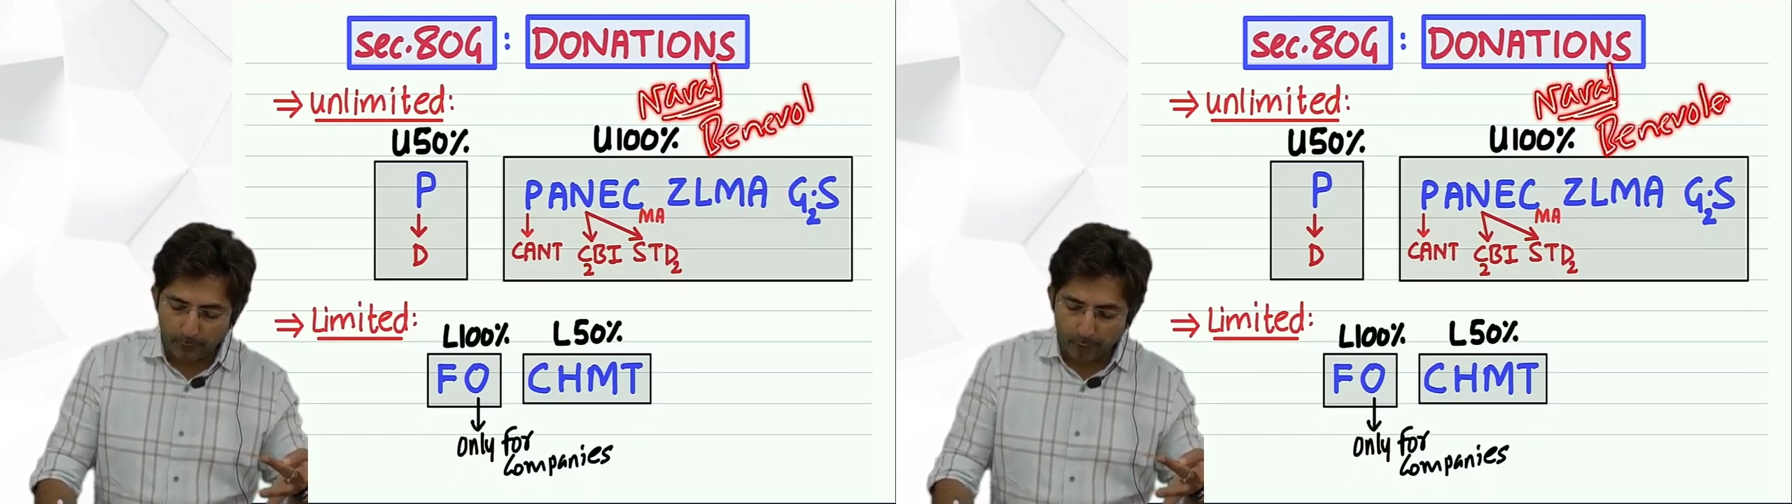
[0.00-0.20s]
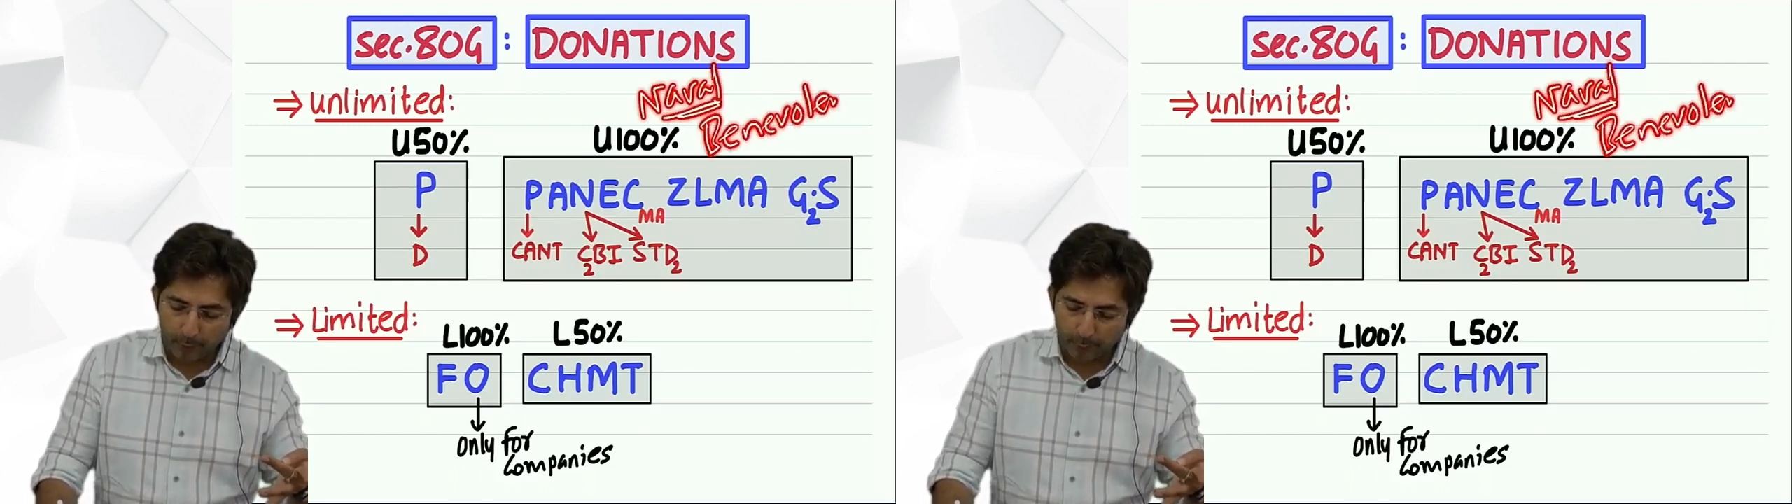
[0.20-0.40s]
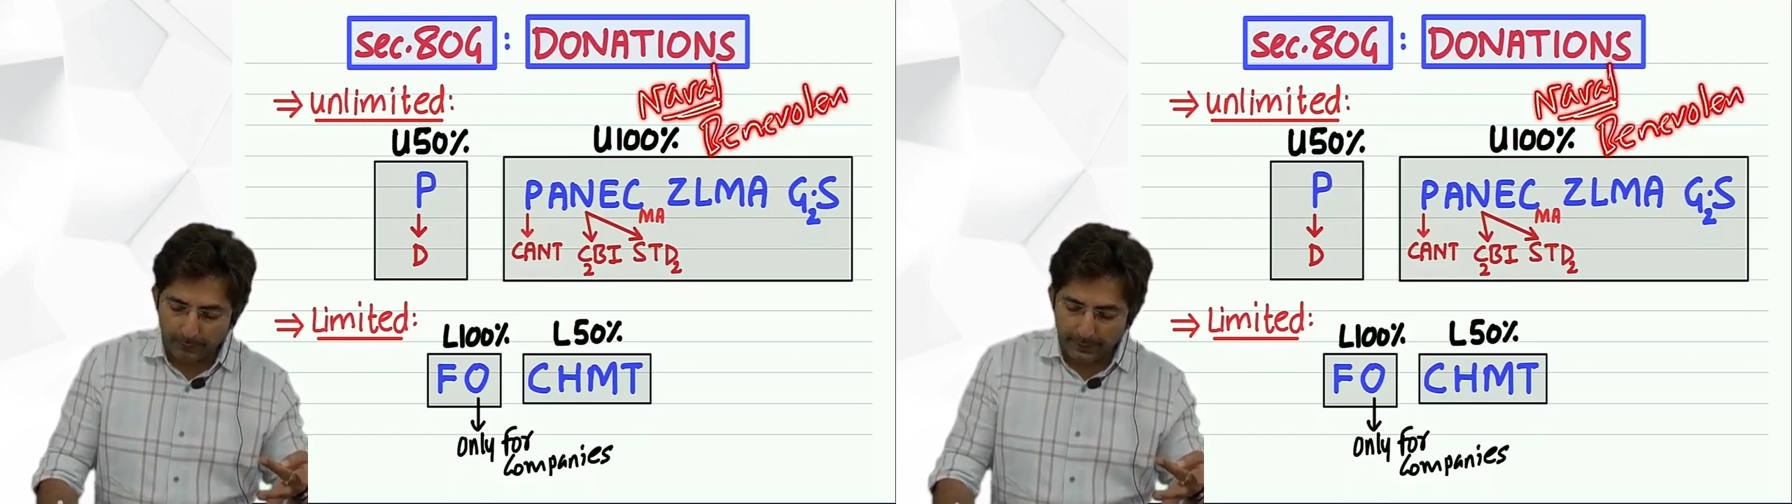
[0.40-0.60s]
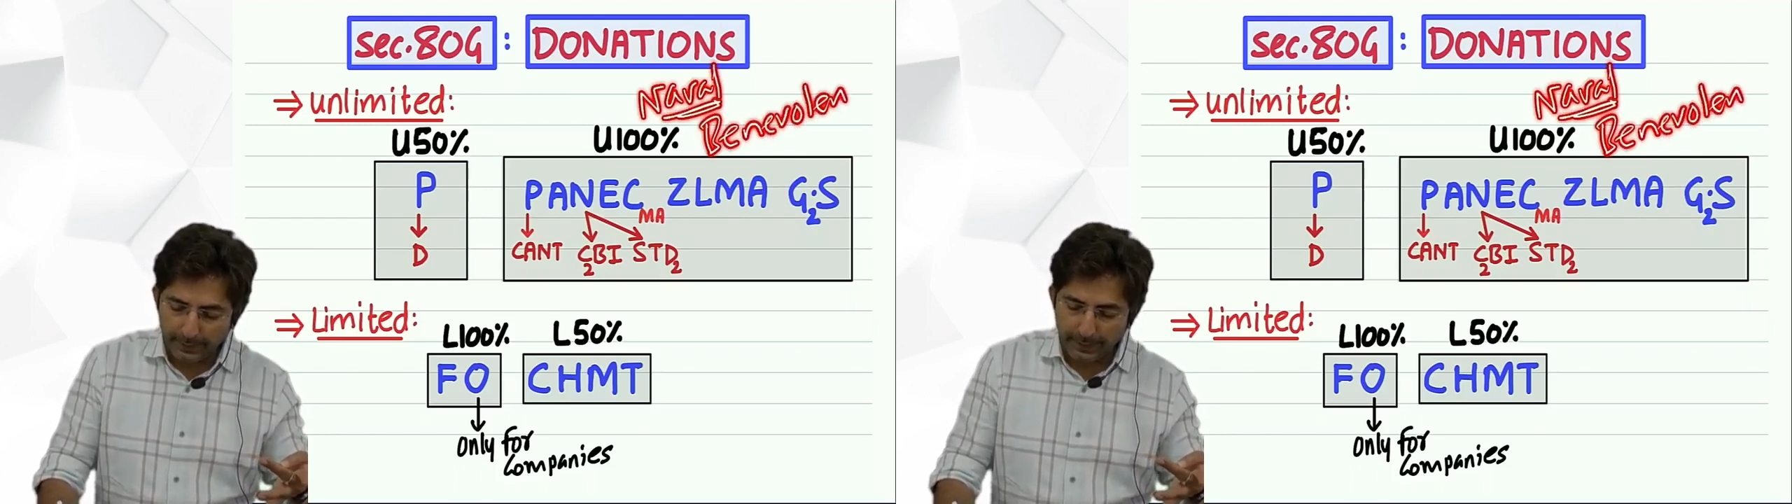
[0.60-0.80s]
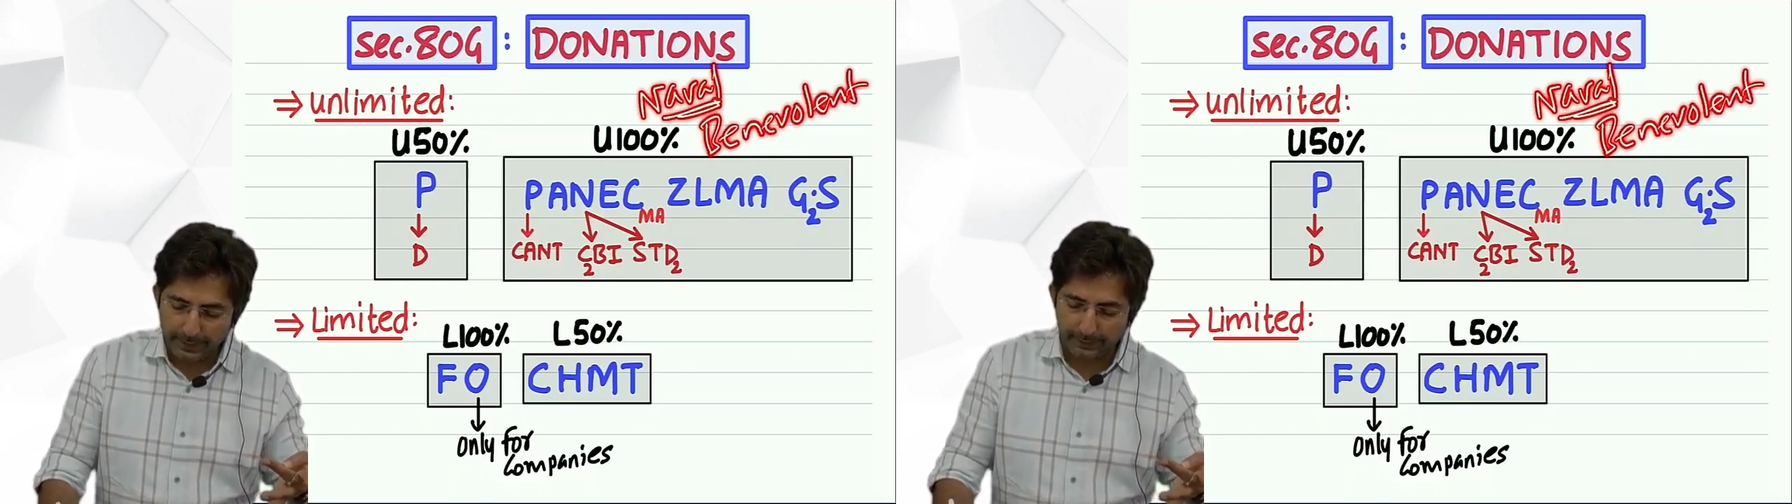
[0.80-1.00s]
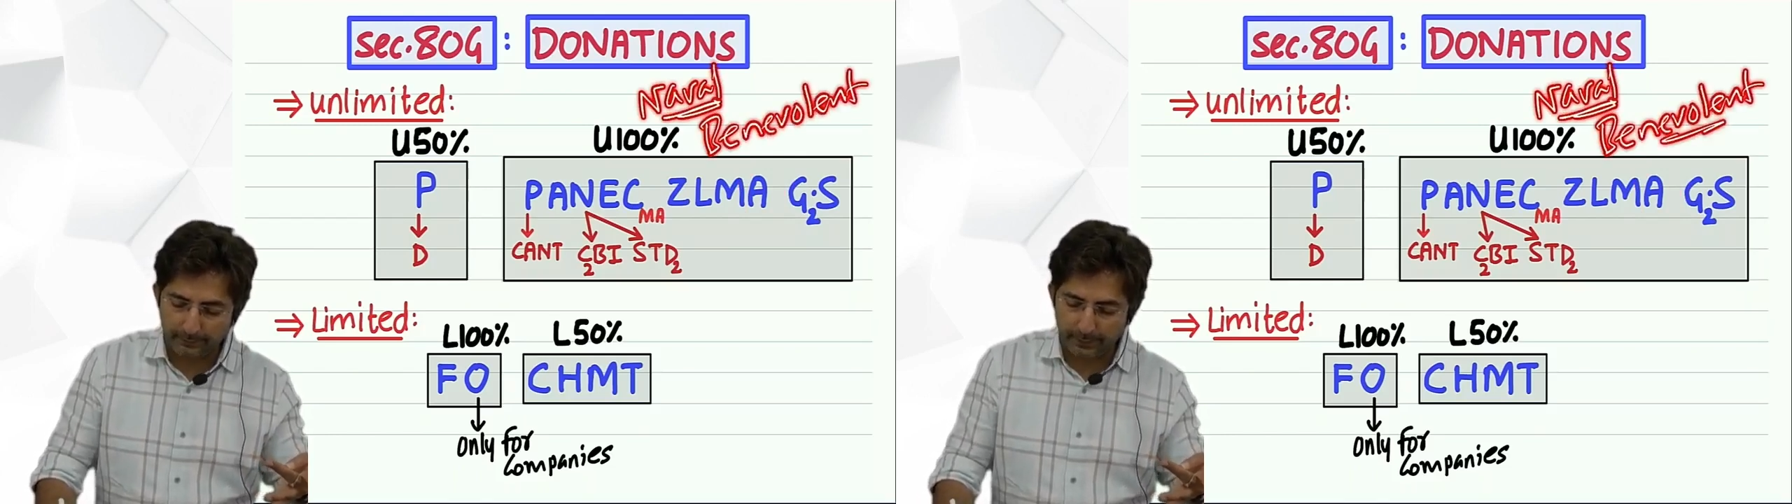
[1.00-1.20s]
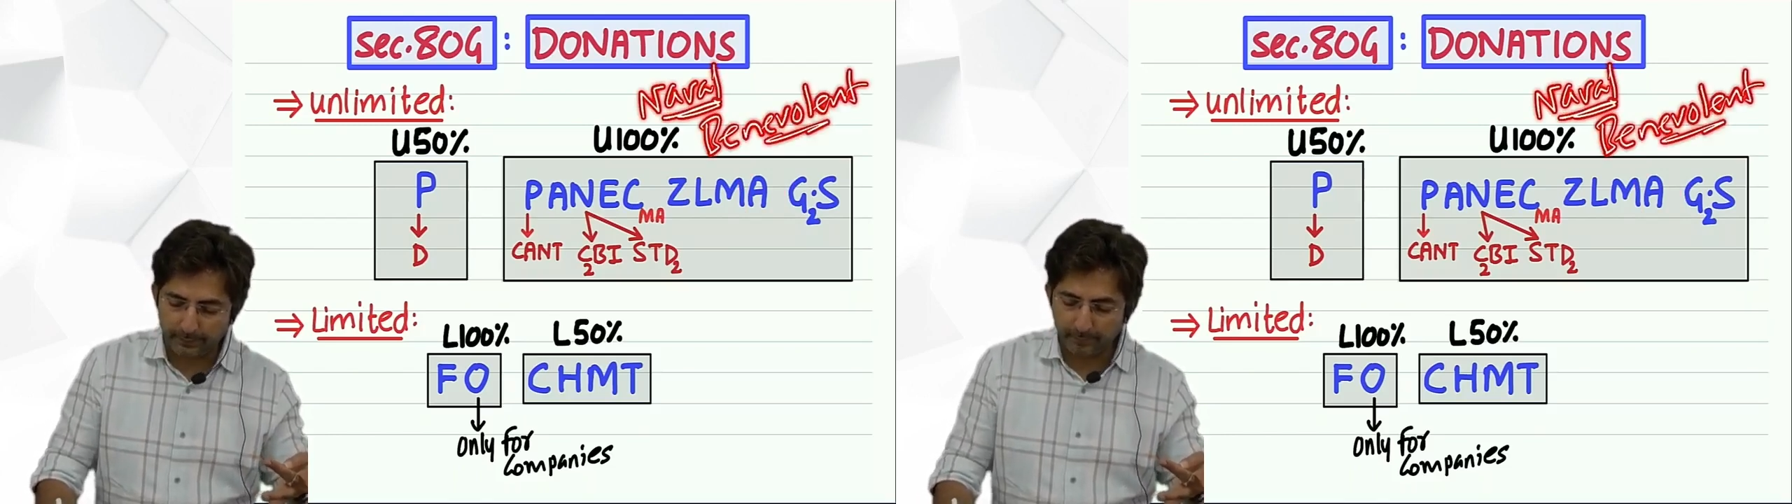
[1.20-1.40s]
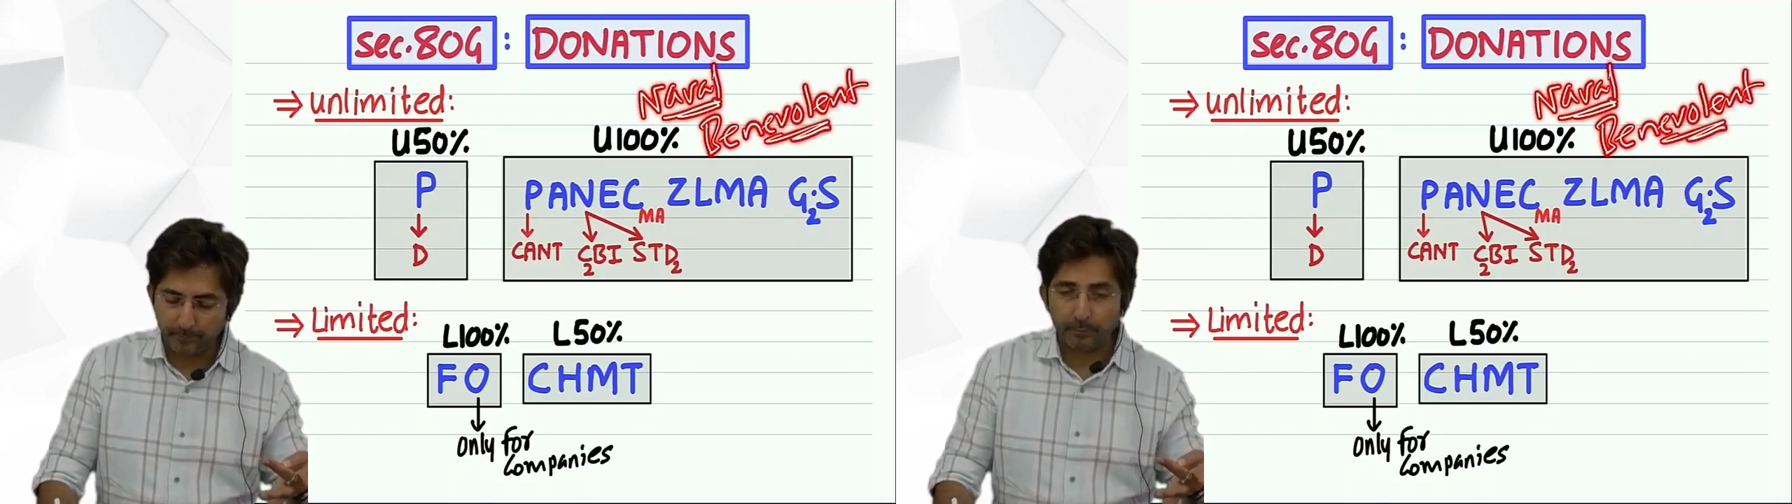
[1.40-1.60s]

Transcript: of Indian Navy.